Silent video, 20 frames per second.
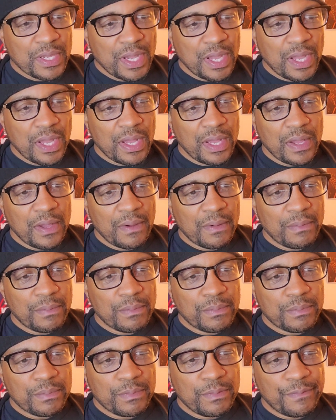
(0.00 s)

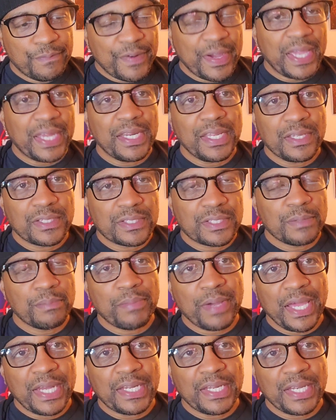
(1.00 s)
Fighting
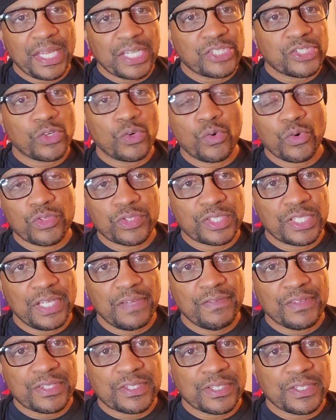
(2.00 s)
somebody like Shakur
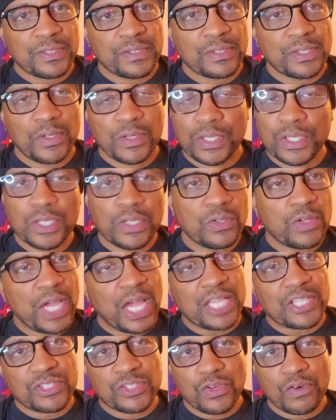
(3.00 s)
Stevenson, you
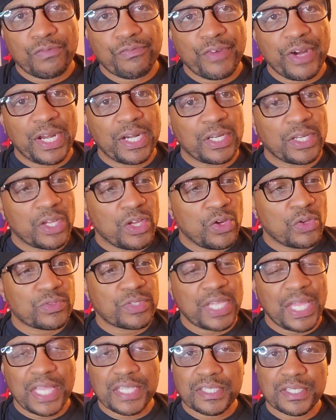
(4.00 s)
guys know Frank the
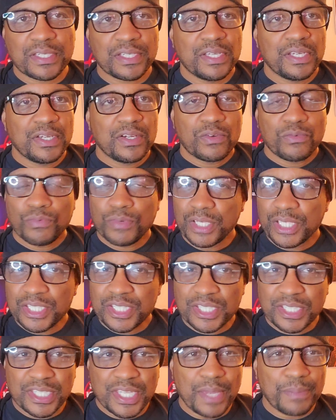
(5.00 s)
Ghost hasn't really
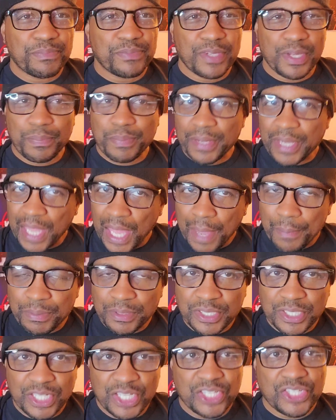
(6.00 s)
stepped up in
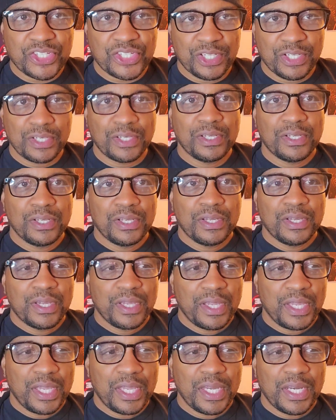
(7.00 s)
competition.
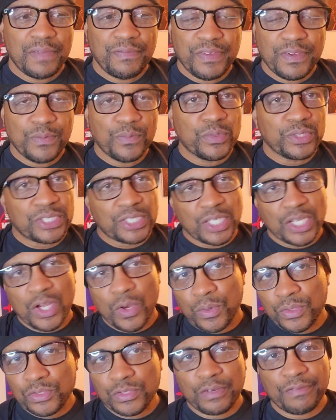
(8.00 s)
And if he was to
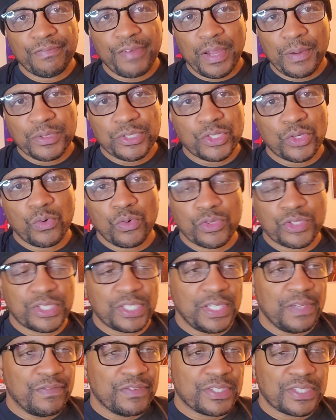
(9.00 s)
go into a fight with Shakur
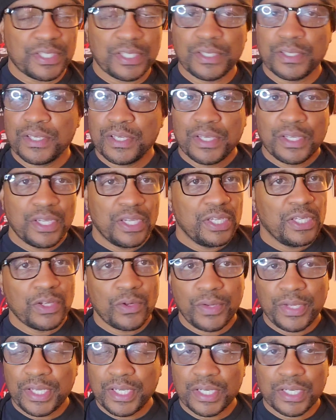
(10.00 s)
Stevenson, you
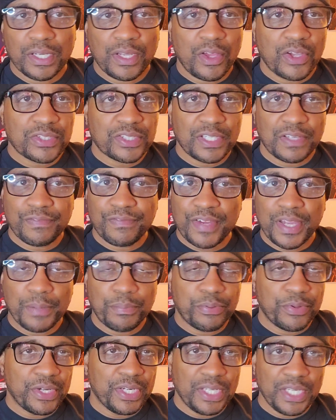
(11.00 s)
know, he could have lost that
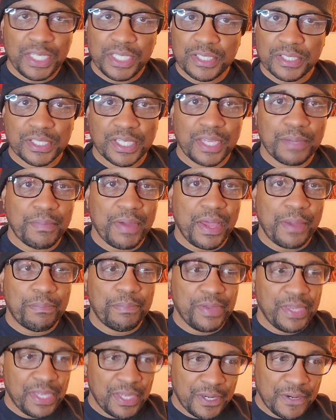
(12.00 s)
fight pretty easily, in my
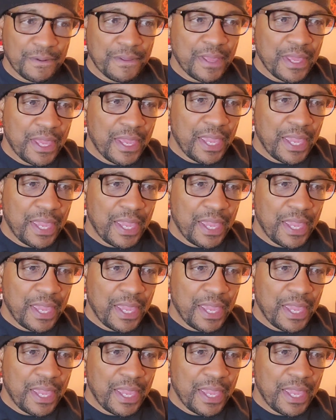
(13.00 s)
opinion.